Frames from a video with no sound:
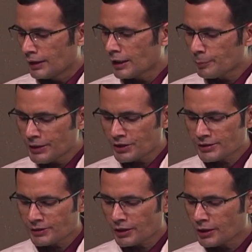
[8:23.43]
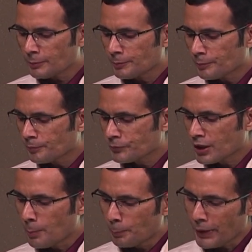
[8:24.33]
Let me just uh,
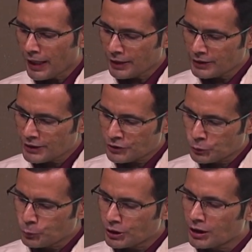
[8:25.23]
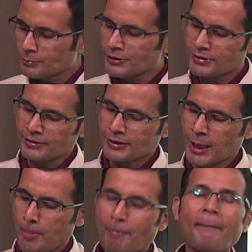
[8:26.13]
compare these two terms
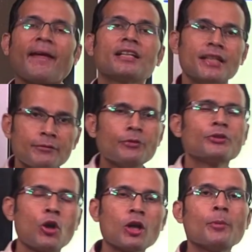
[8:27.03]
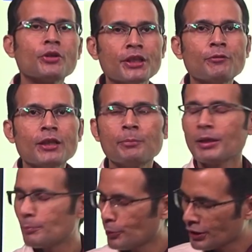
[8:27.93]
and then we will talk about
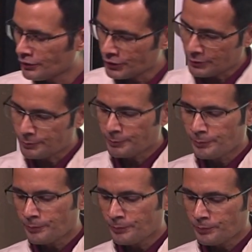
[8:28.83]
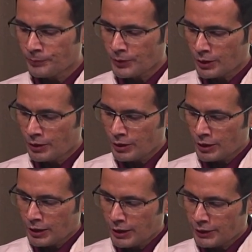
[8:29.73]
equilibrium potential.
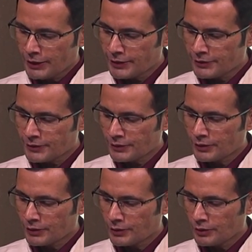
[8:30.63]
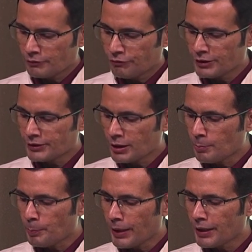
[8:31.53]
Let us first
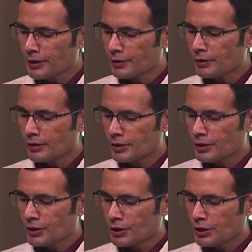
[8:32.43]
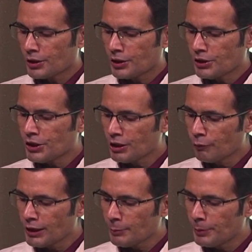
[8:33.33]
compare
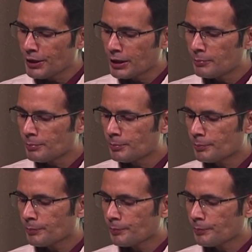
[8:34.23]
equilibrium